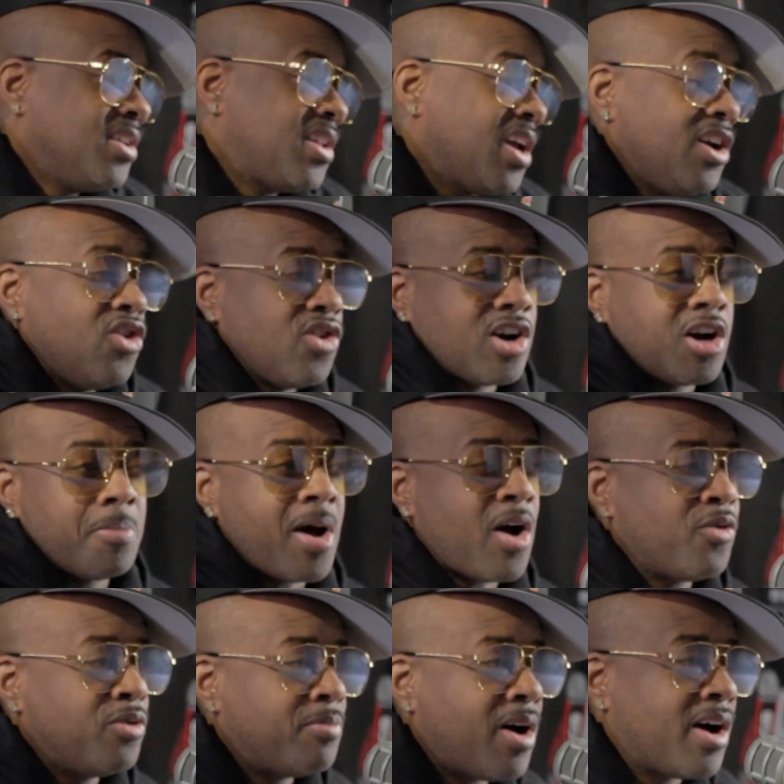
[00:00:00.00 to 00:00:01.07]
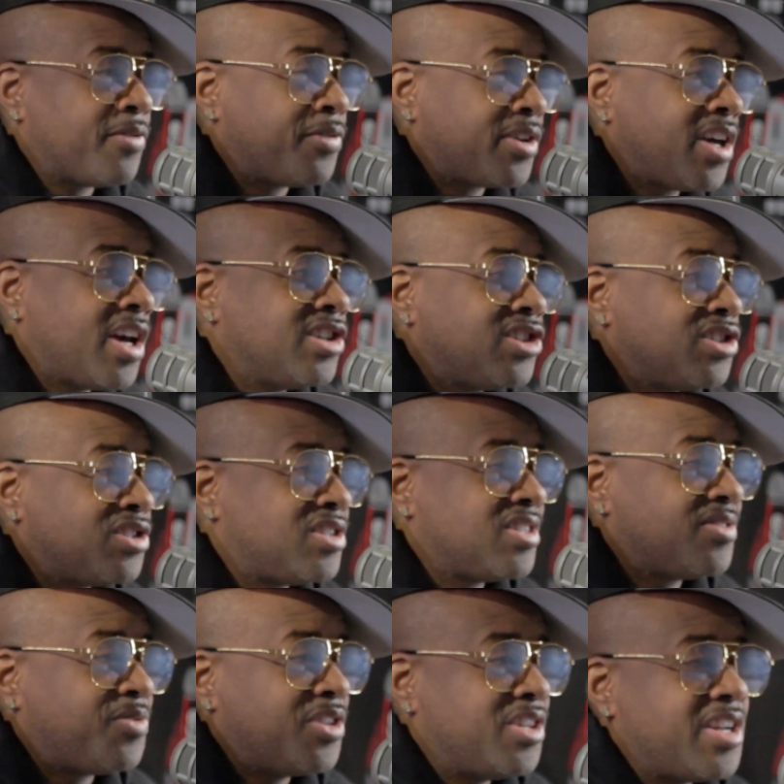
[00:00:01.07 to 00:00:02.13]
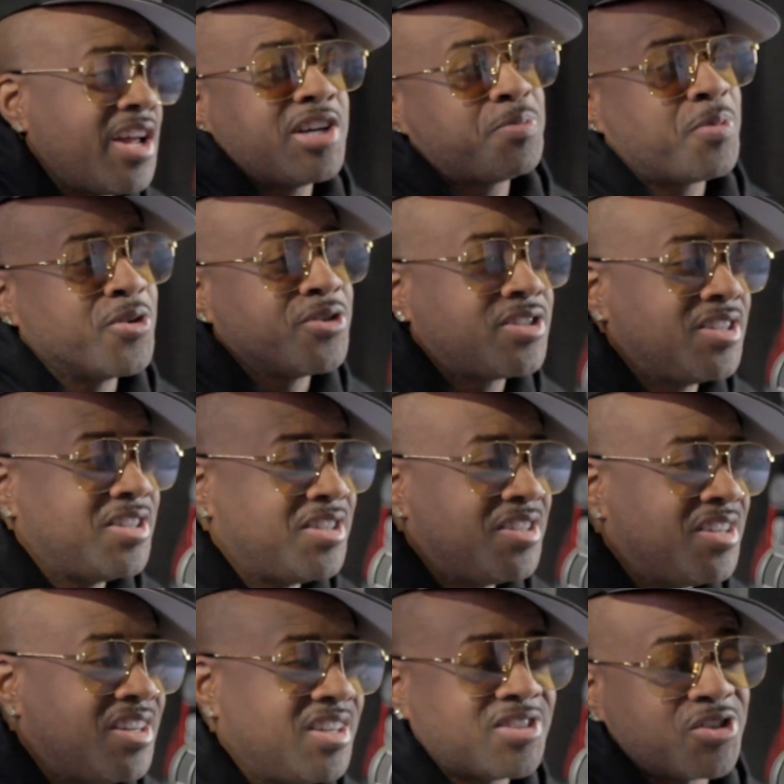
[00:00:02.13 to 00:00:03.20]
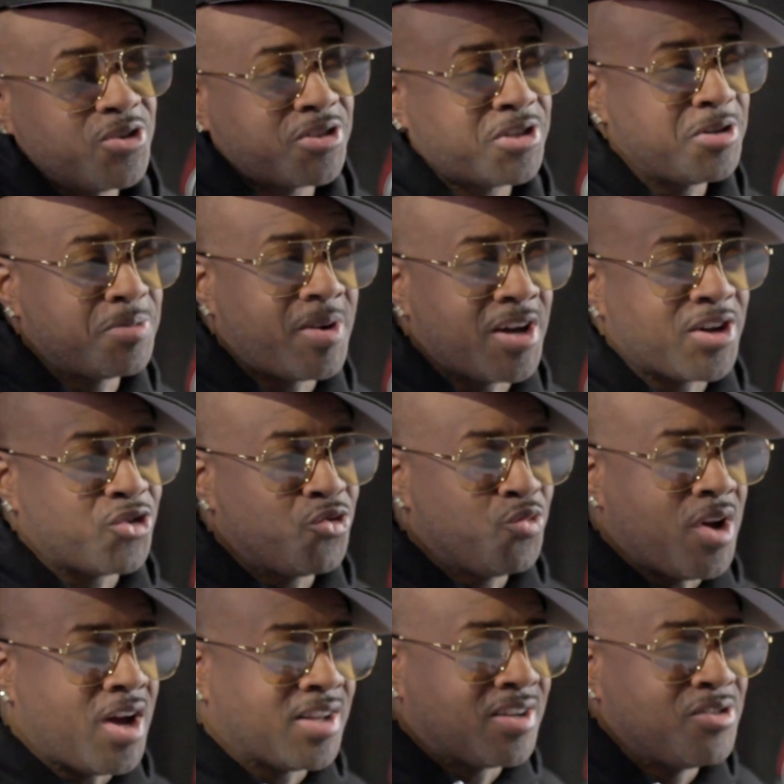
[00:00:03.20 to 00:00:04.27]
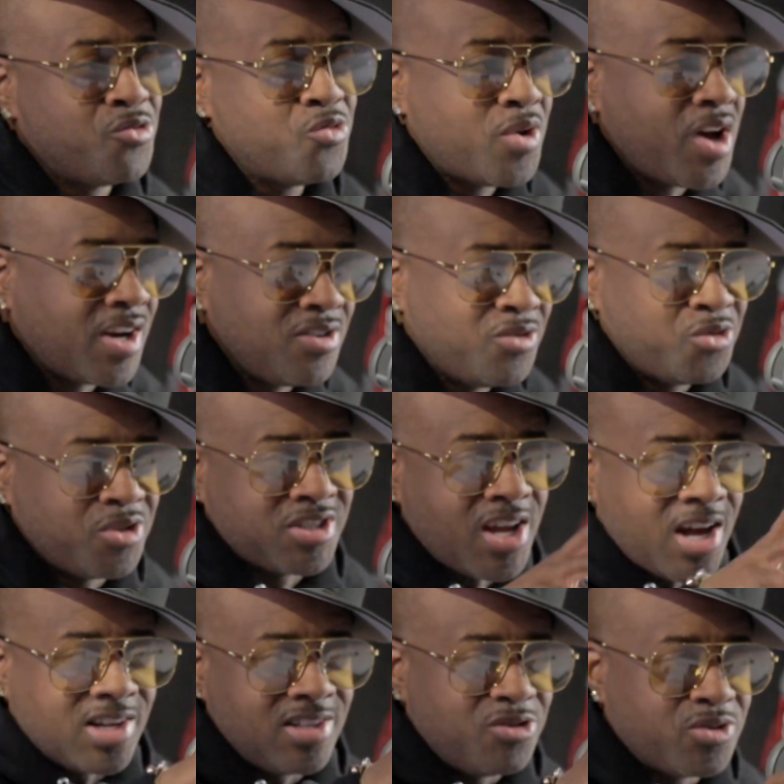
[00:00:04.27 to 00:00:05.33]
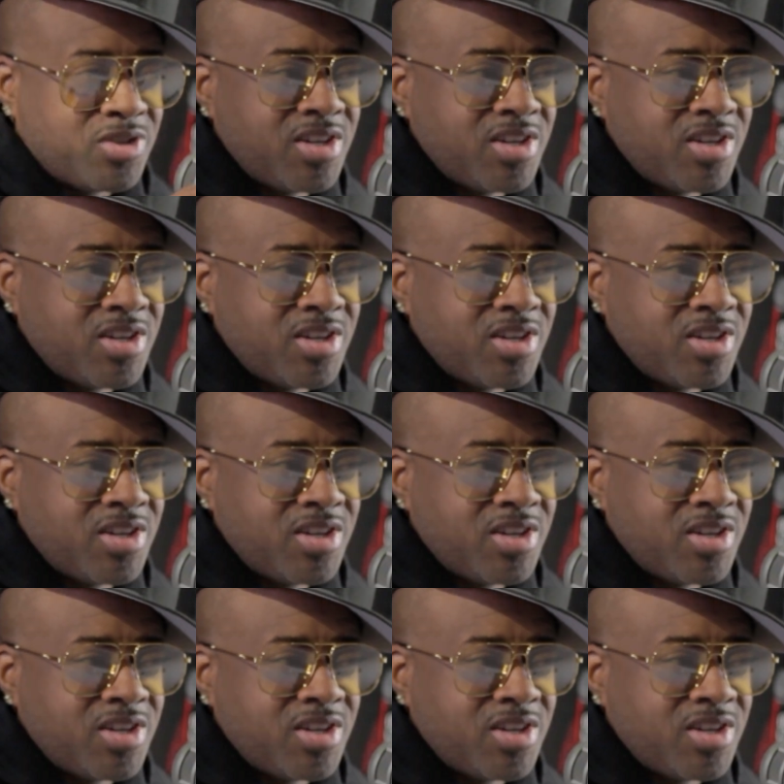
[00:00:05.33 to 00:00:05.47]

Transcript: They gonna come out with modifications for the next person, and then it's gonna seem like you just got a little